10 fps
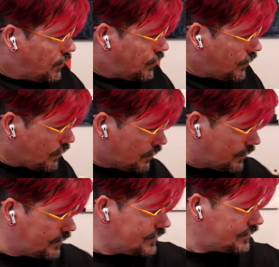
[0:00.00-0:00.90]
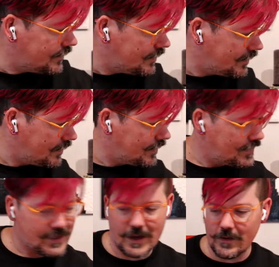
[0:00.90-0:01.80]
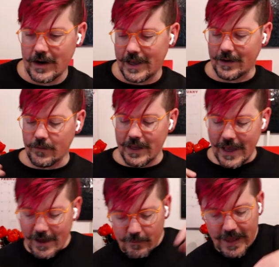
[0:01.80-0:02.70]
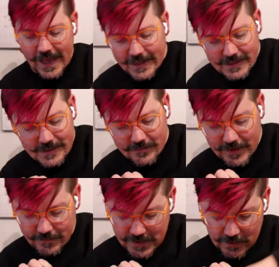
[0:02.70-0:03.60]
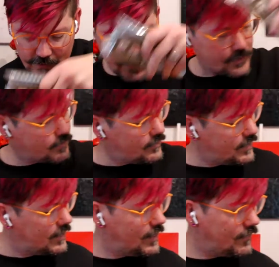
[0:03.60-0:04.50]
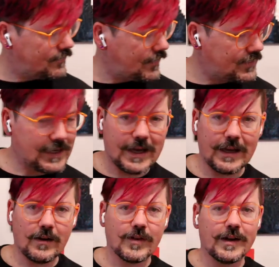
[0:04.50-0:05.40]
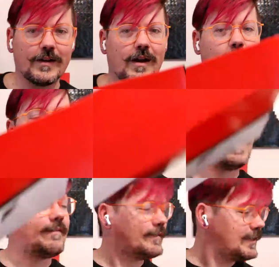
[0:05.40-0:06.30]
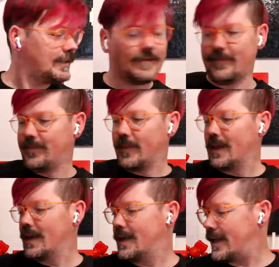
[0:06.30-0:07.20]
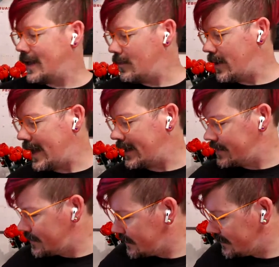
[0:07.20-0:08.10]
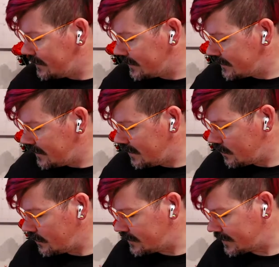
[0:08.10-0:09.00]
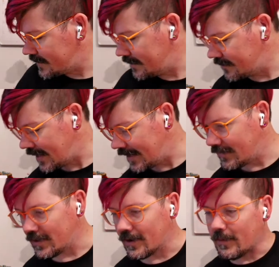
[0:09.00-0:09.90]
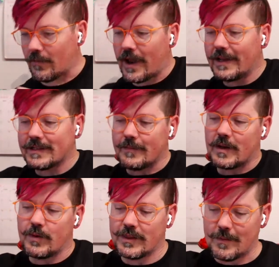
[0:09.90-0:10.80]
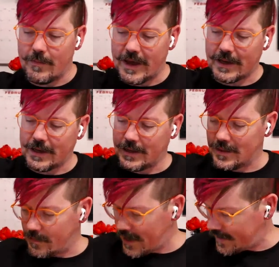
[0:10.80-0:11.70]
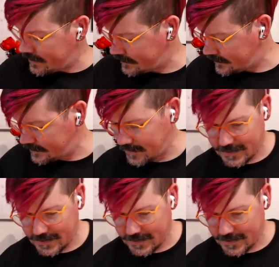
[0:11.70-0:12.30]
Whew. All right. We have bags 50 through 59 over here on my left, and bags 60 through 65 here on my right. I'm going to put them back in the box,